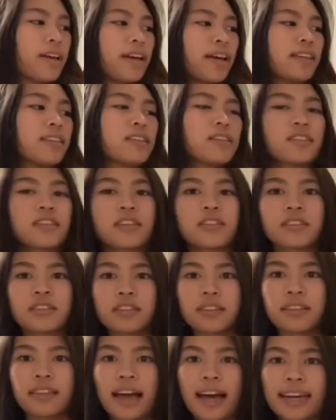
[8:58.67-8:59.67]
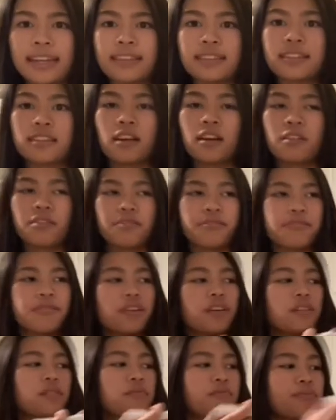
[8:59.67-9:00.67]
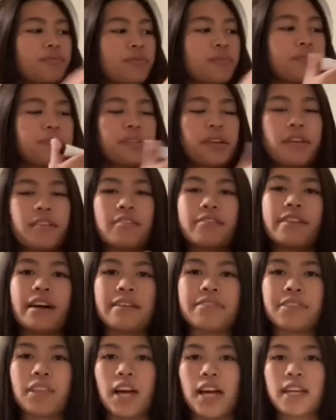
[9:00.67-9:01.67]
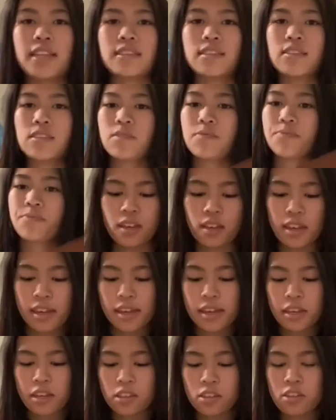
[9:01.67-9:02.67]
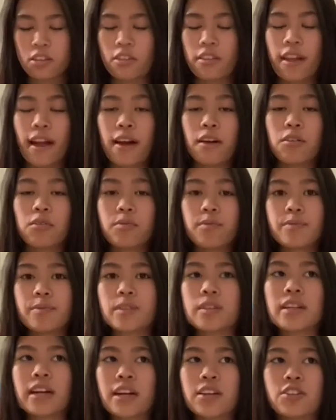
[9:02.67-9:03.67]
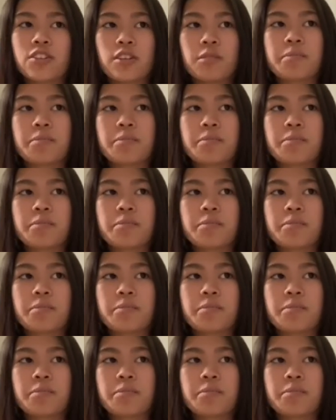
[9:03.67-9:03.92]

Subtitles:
And this is the lines of the 5 lines. So now you guys should be